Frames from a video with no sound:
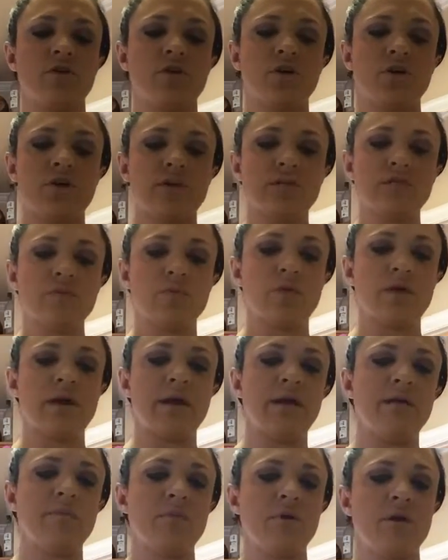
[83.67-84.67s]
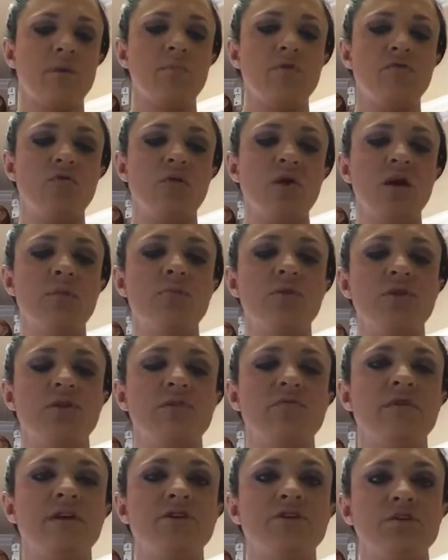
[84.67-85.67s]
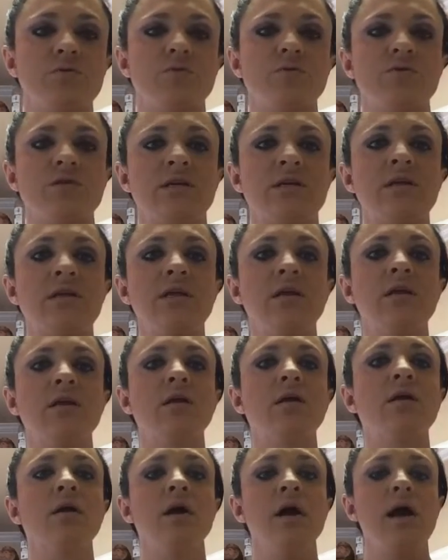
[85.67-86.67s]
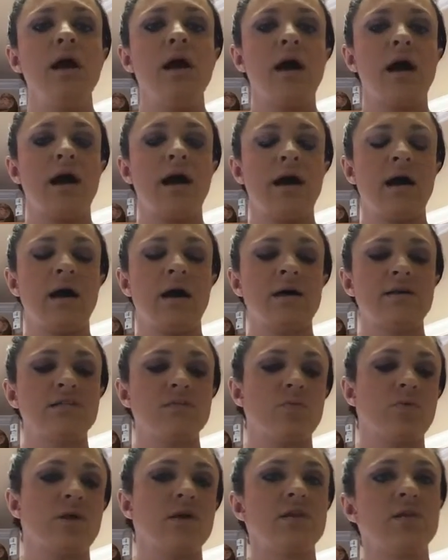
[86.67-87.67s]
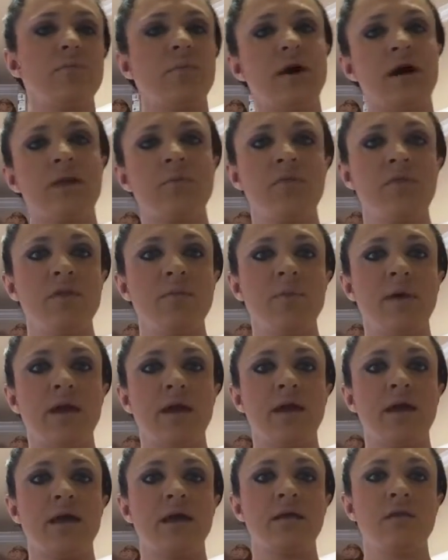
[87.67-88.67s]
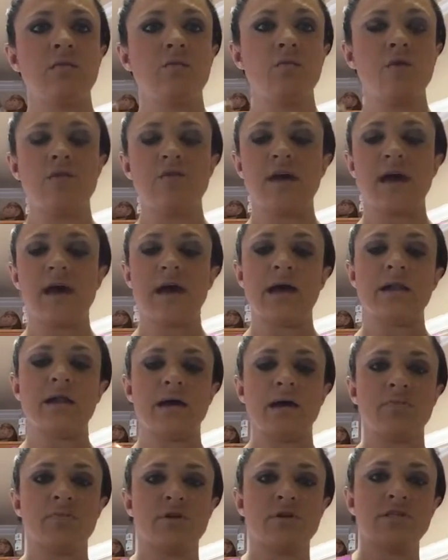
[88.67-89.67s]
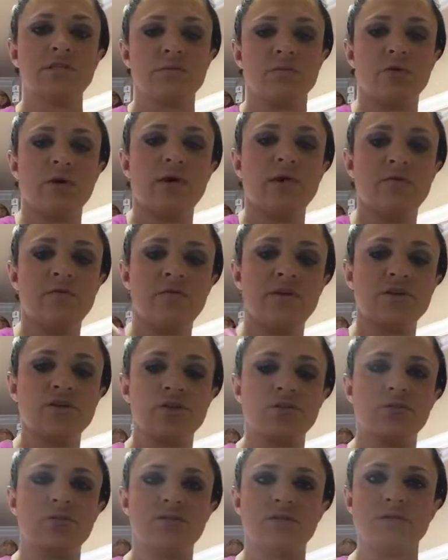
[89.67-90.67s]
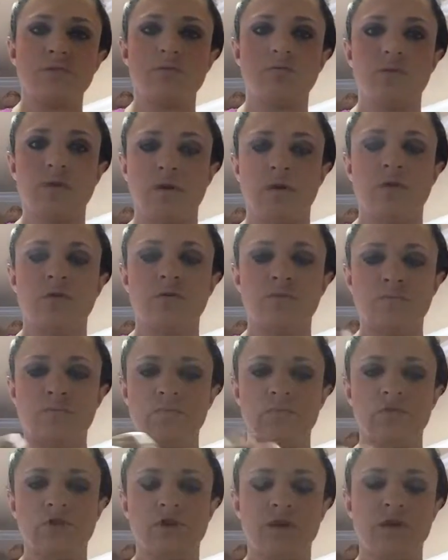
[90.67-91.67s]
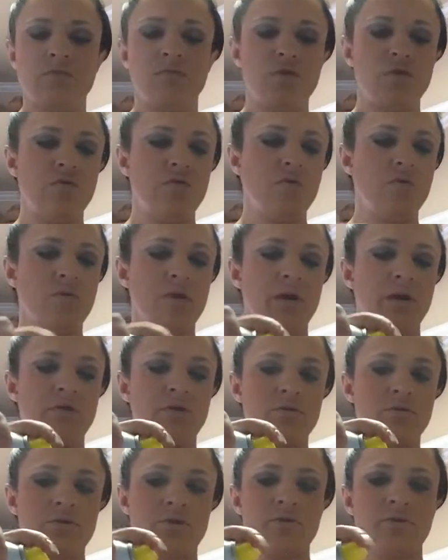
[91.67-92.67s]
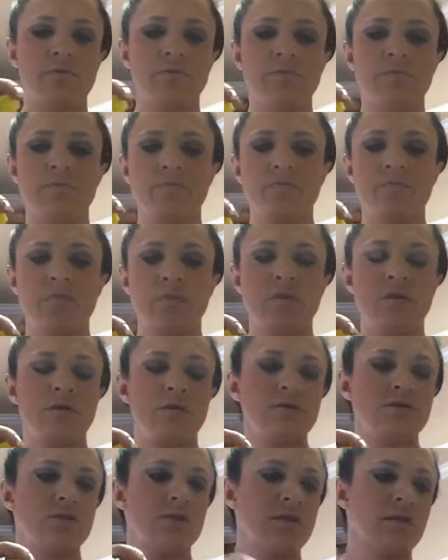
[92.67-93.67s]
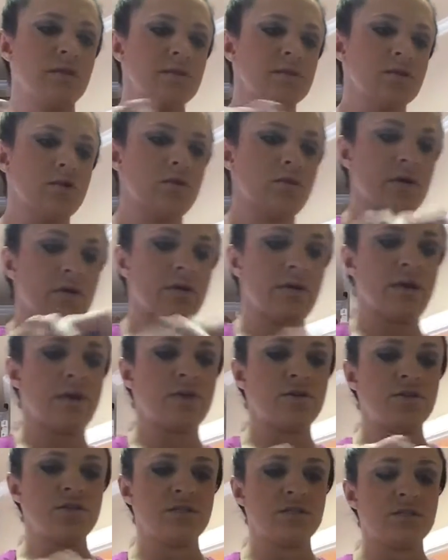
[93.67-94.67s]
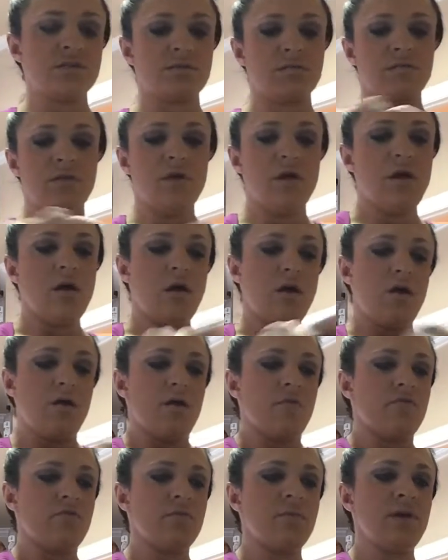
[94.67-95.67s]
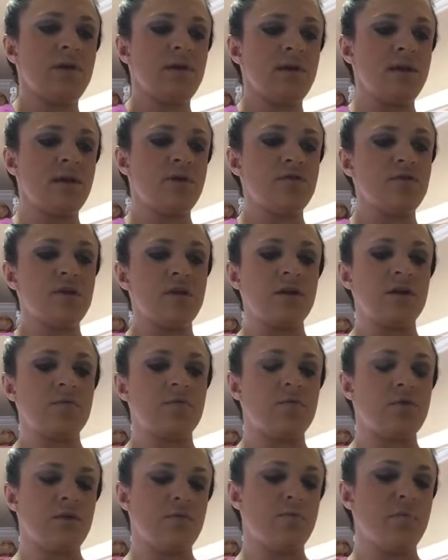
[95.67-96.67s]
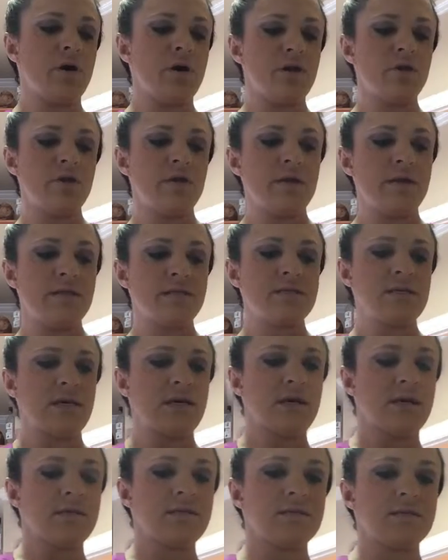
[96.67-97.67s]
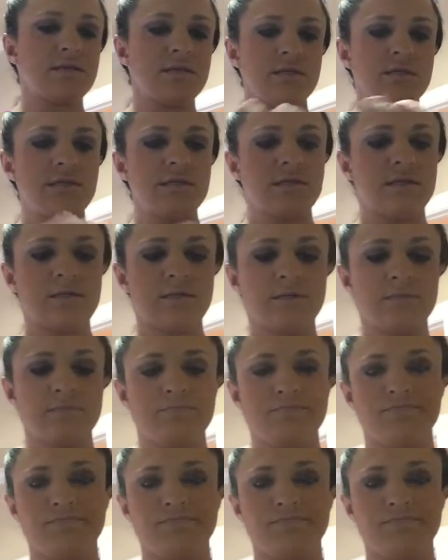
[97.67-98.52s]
cooking spray. Before I put the vegetables in here, I sprayed the bottom of the pan with that. I'm going to spray the vegetables as well. Try to move them around a little so it gets all in there. Just for me, anything with a buttery taste is a